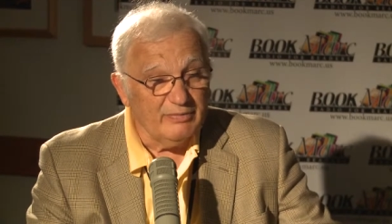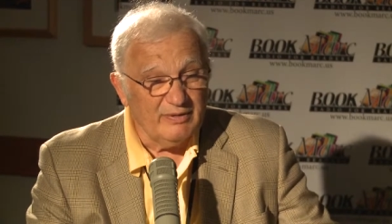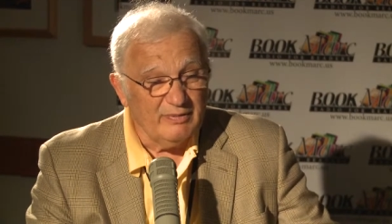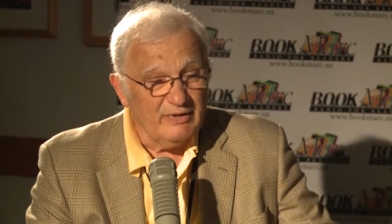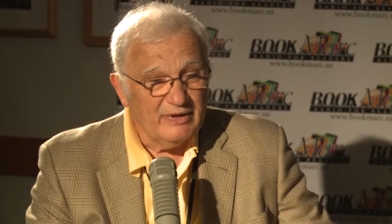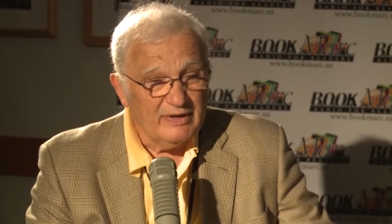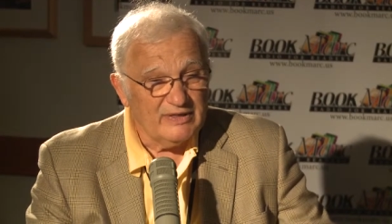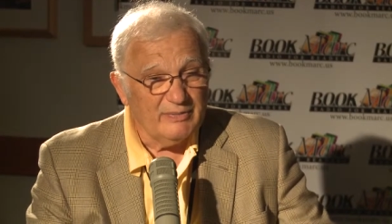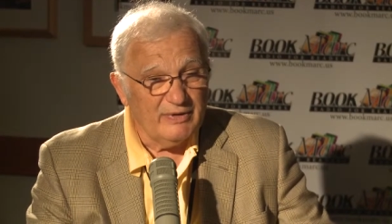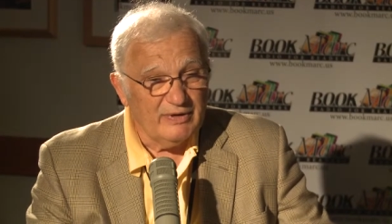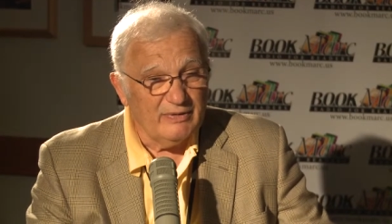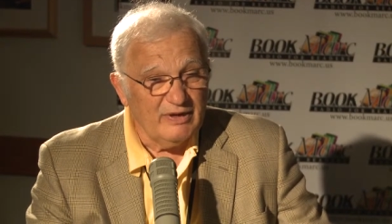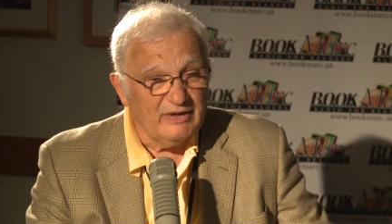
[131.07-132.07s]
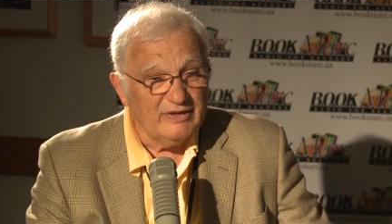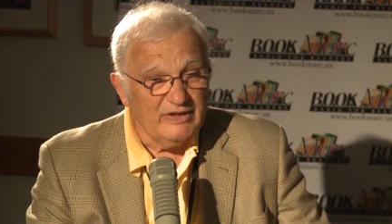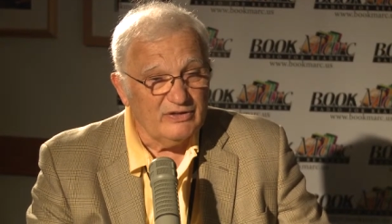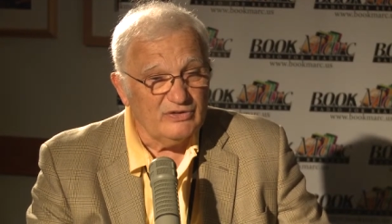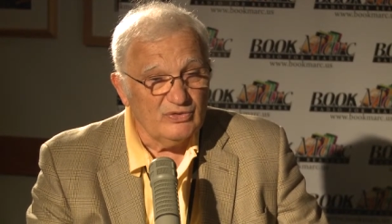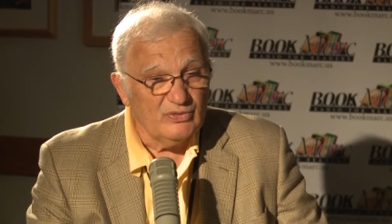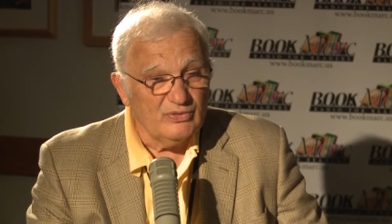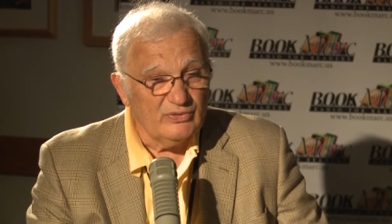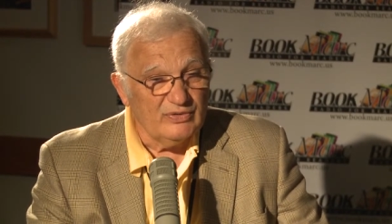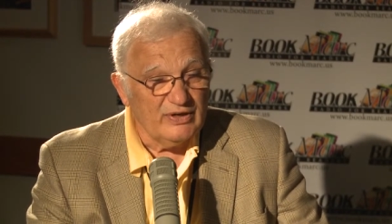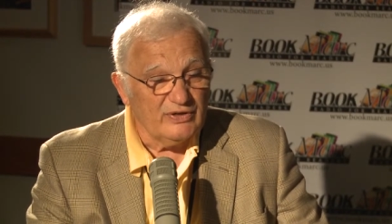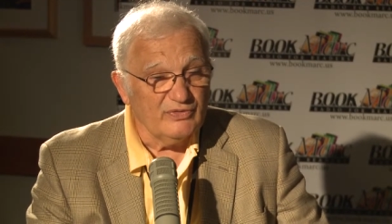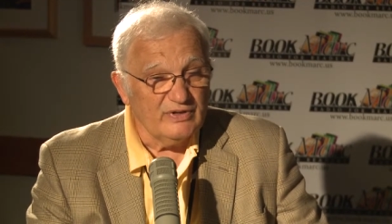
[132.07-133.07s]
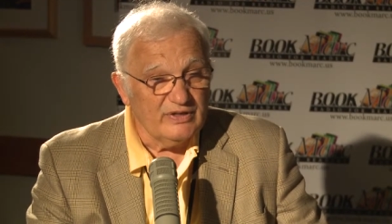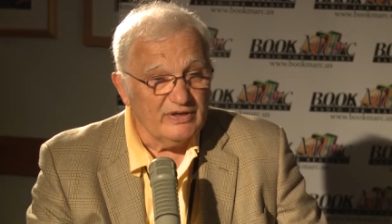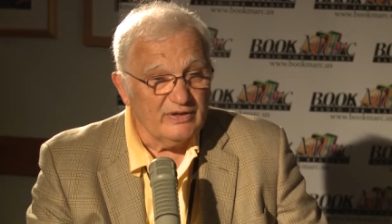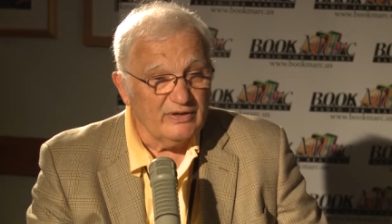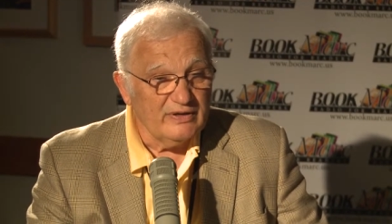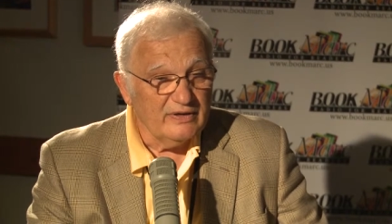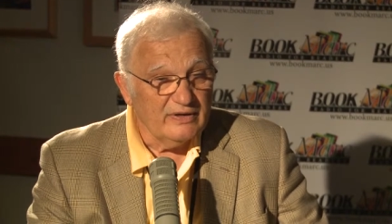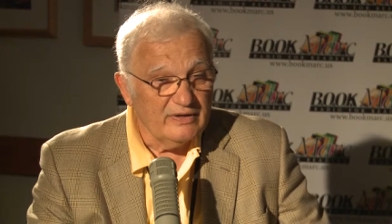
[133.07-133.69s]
But it's about a, a neat 200 year